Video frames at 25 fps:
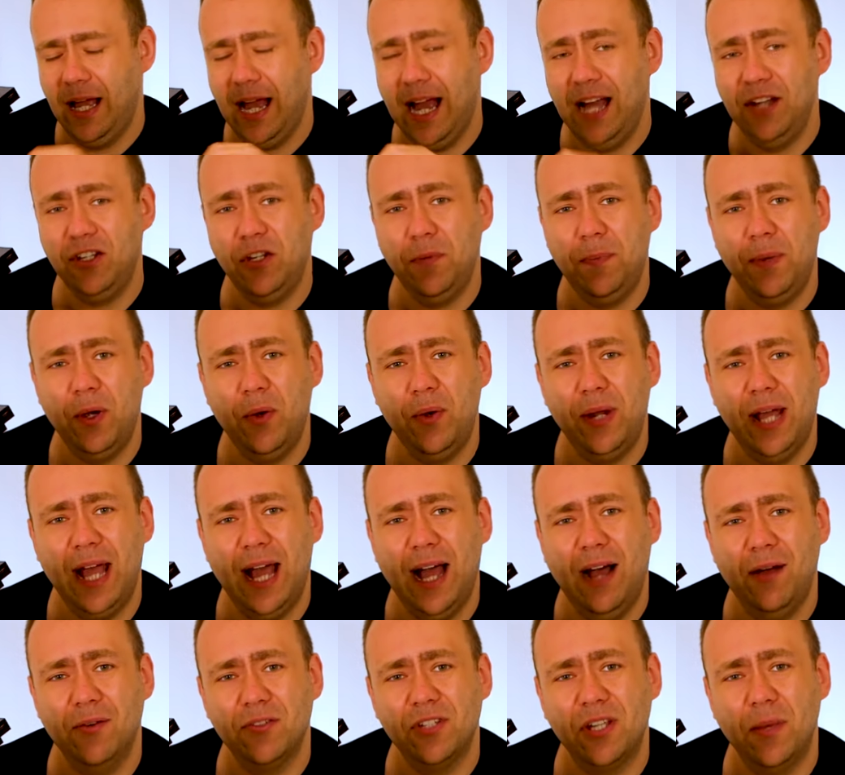As you build it
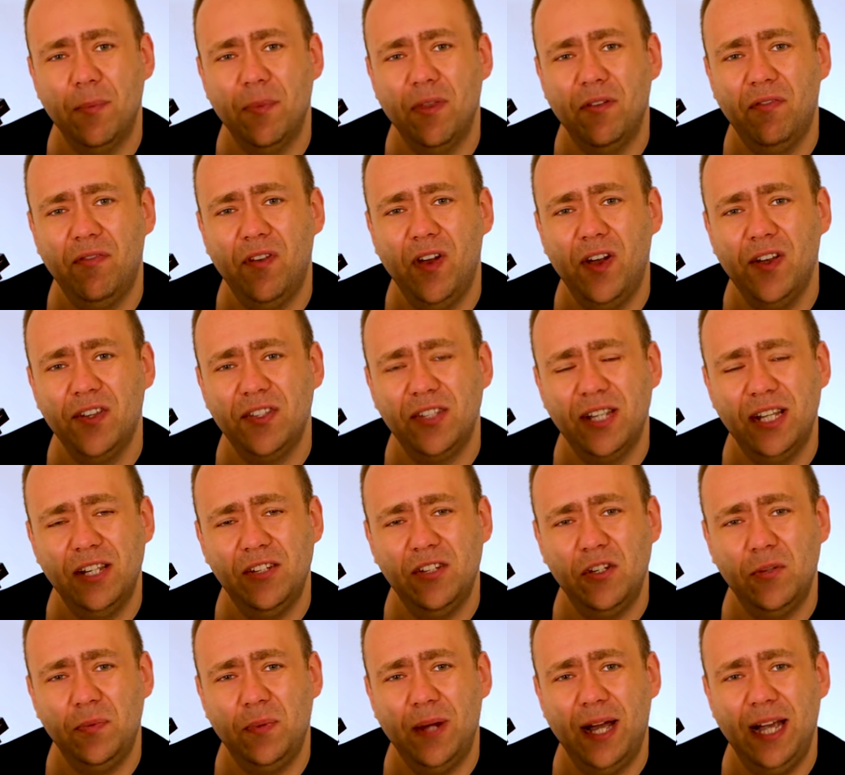out, some of the first
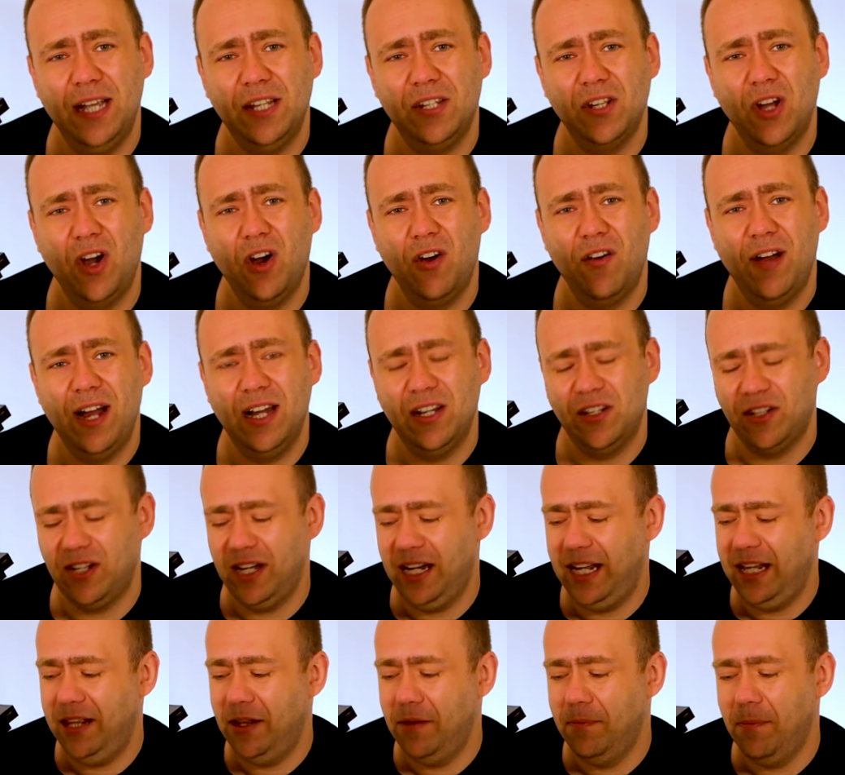things you place are
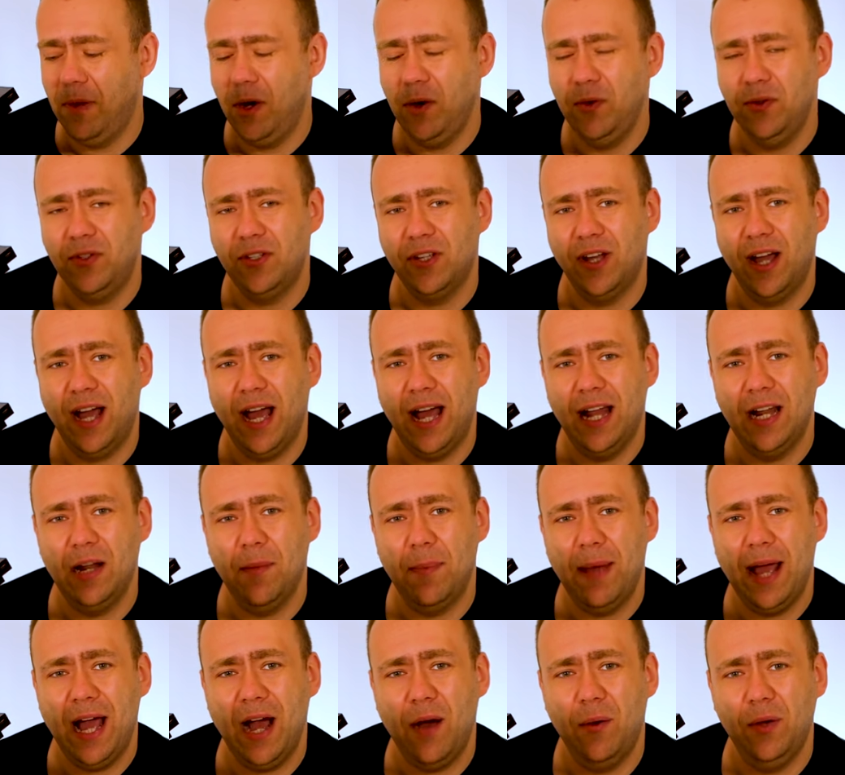actually the motor and
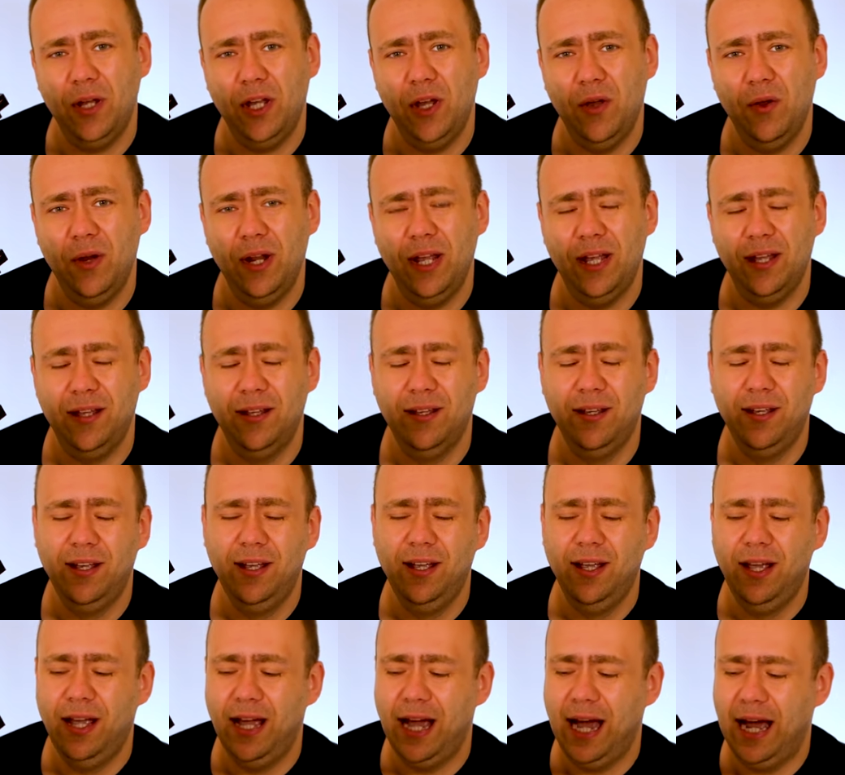the power unit.
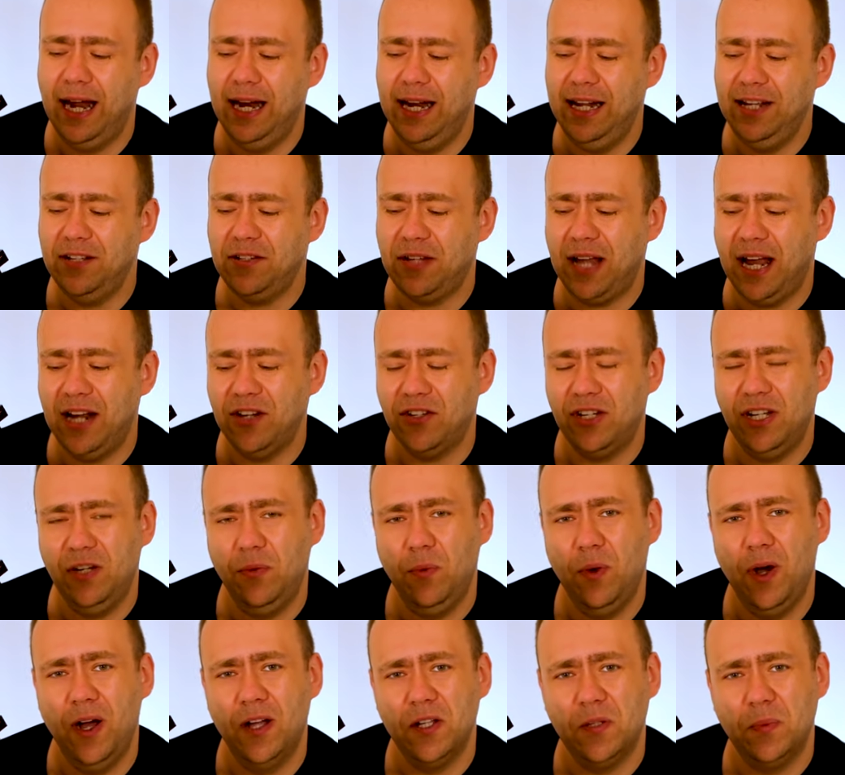And this actually
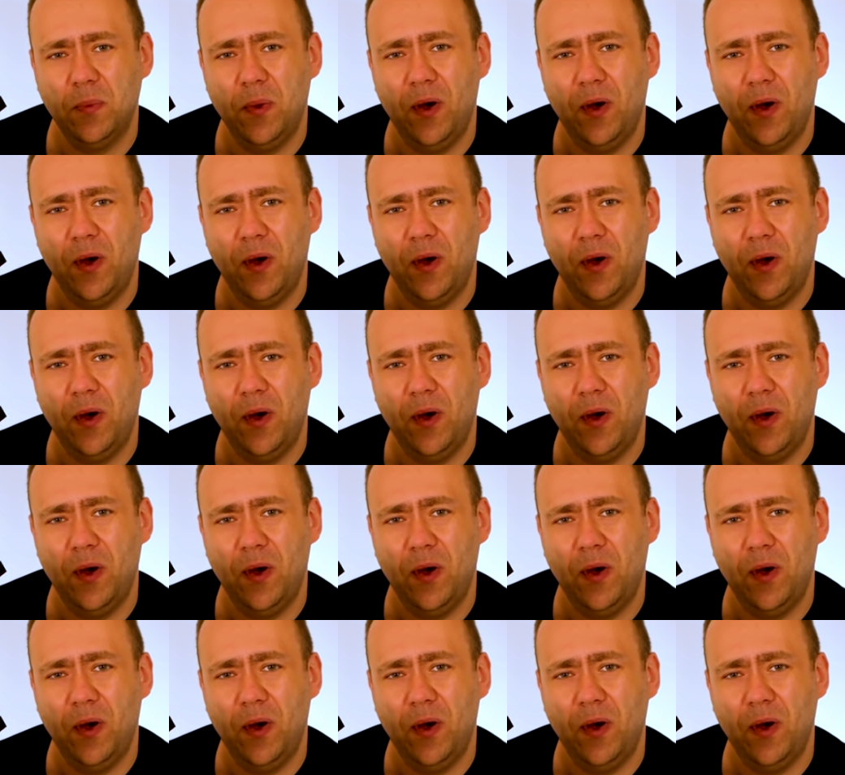works